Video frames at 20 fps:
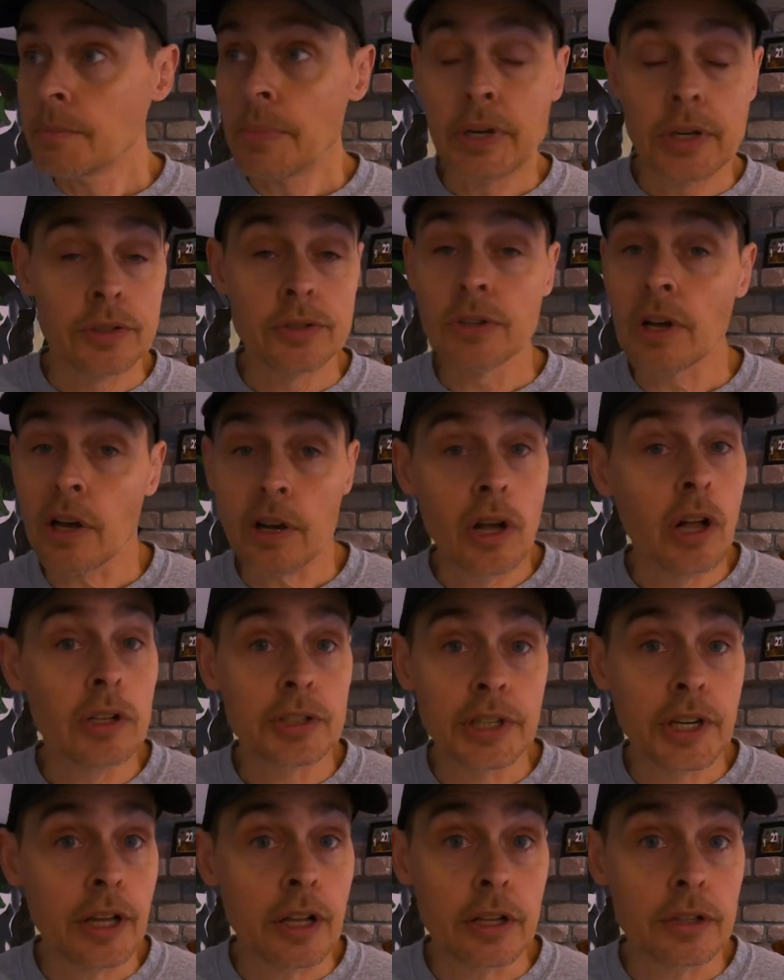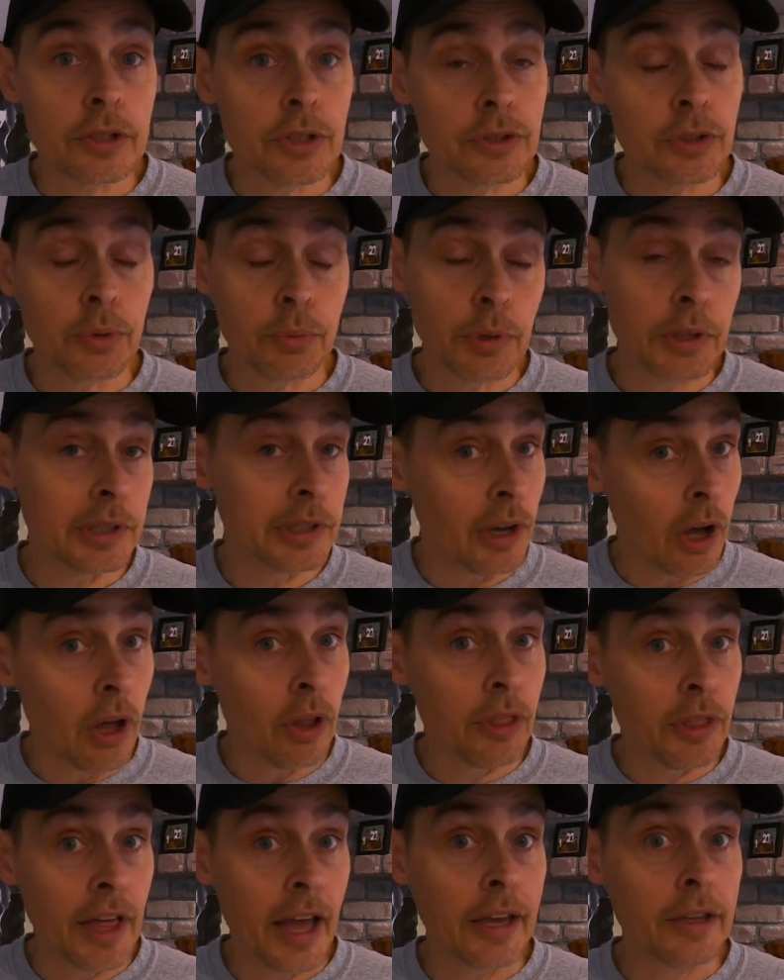because not all challenges are really
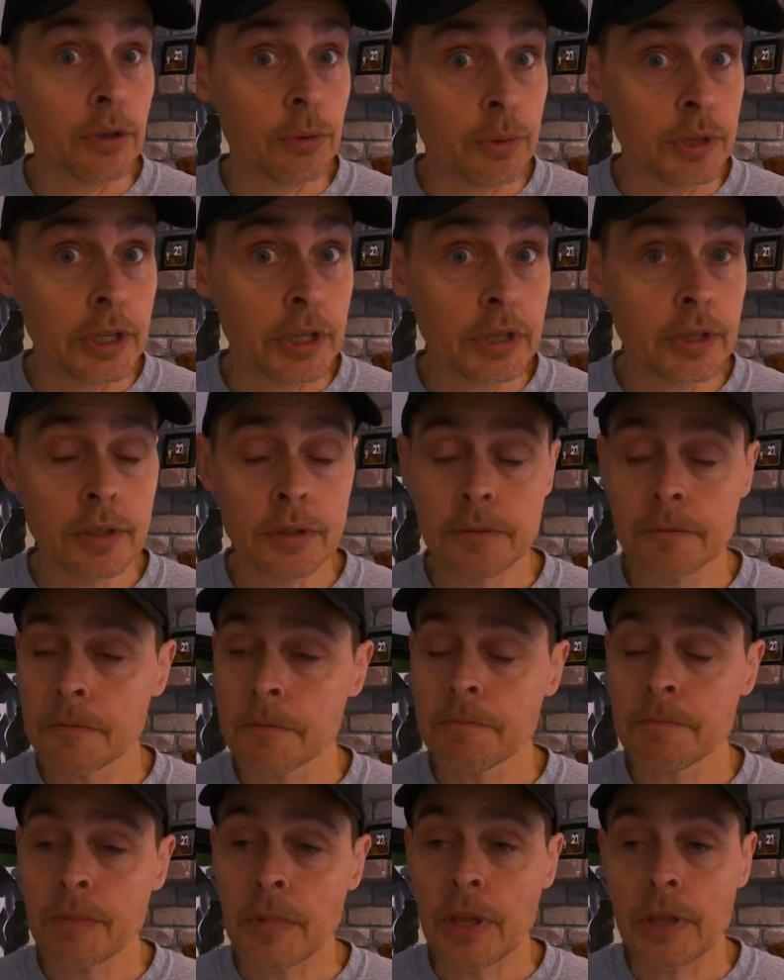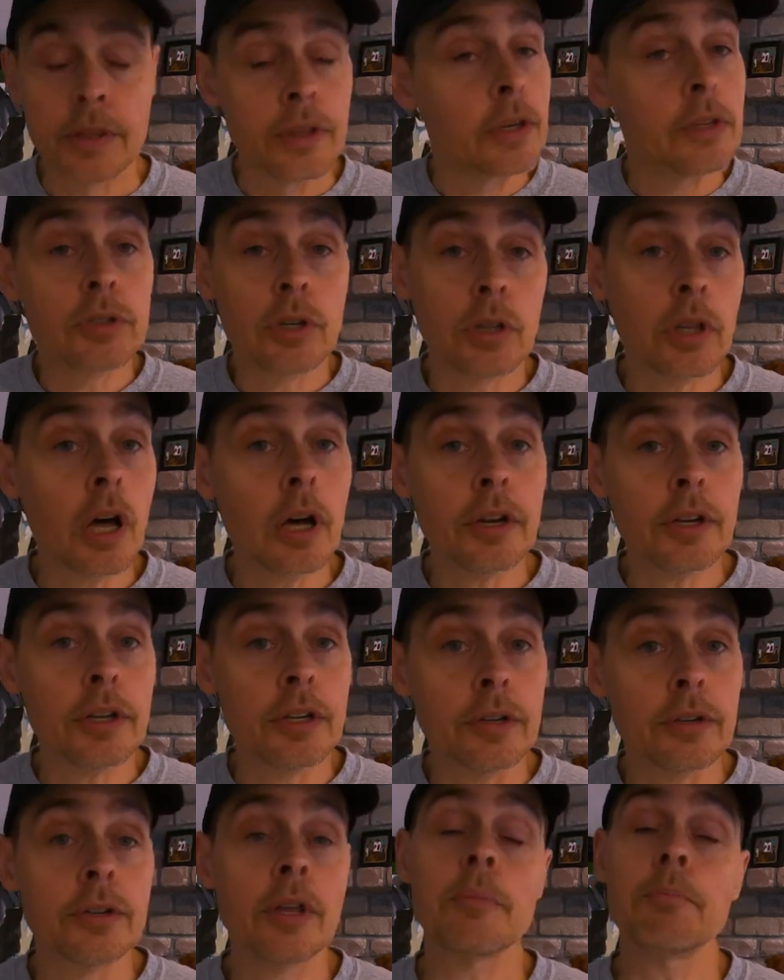all that unique, there's a lot in
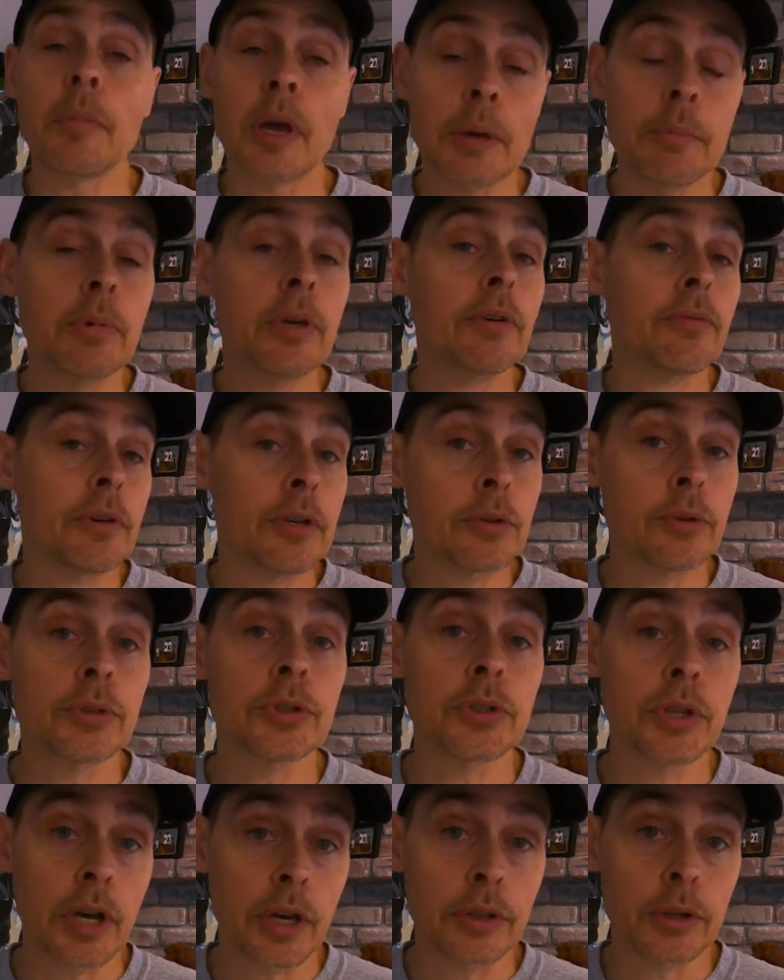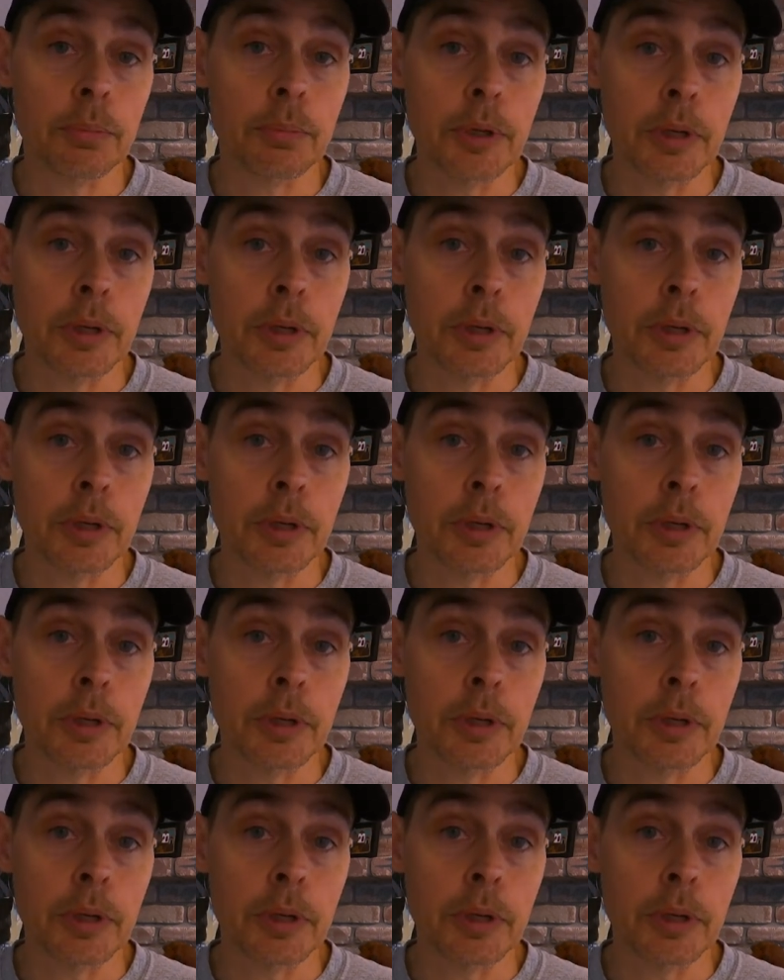here that may be of interest to other